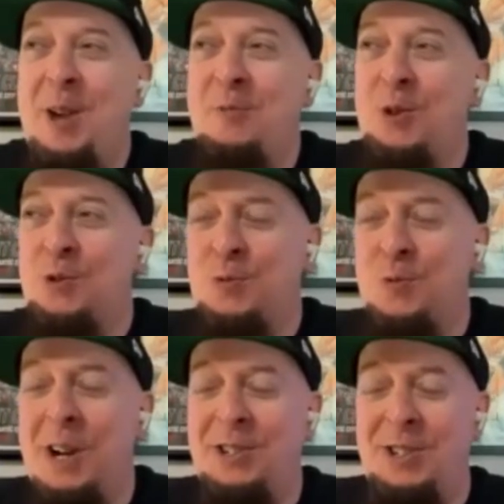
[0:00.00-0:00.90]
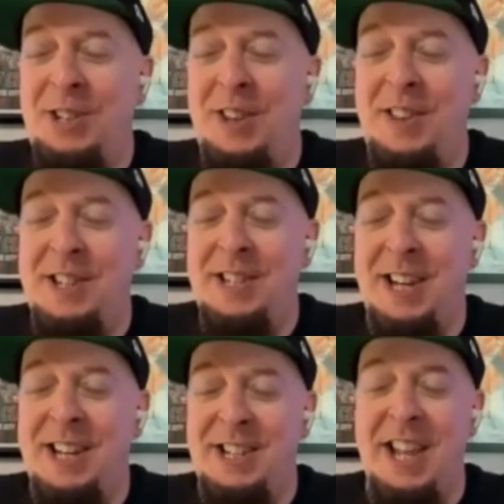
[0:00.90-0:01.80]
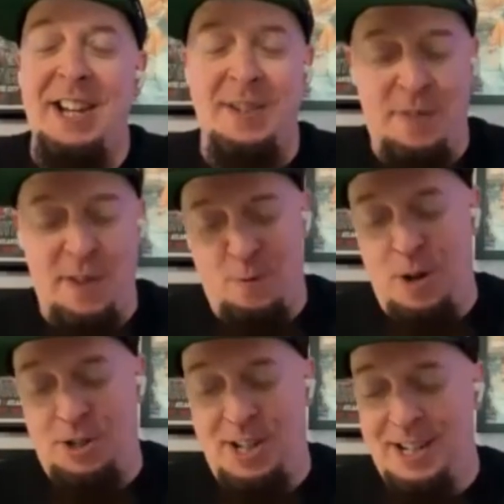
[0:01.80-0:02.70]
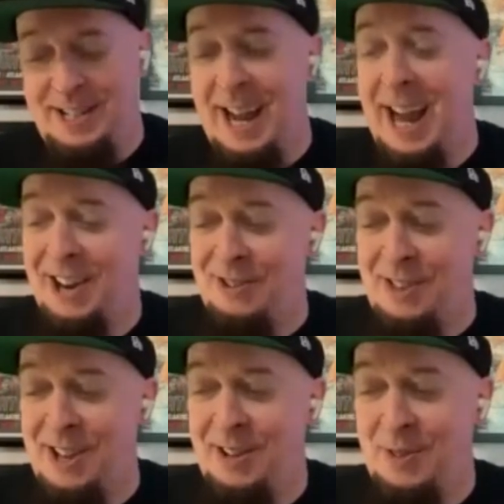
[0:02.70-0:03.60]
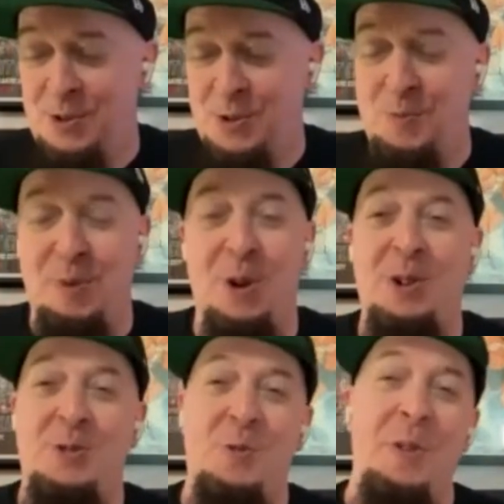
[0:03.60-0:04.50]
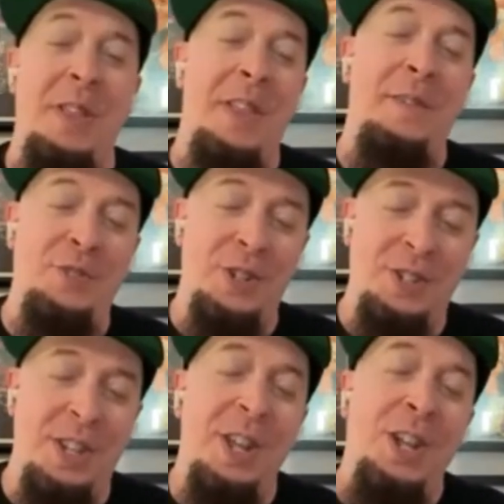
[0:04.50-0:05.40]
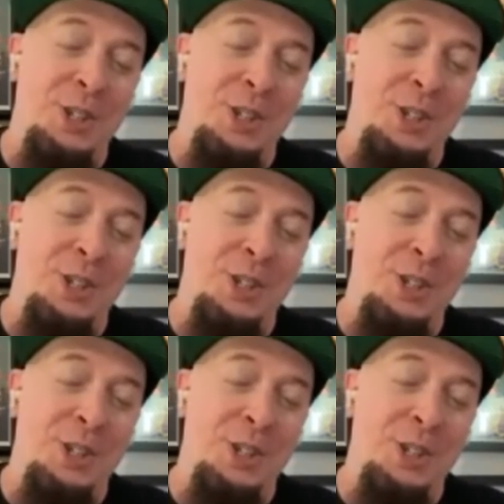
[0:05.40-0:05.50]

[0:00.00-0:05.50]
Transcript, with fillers: Anyone who's watched to this extent, if they've watched the entire thing, the two parts, or whether they've just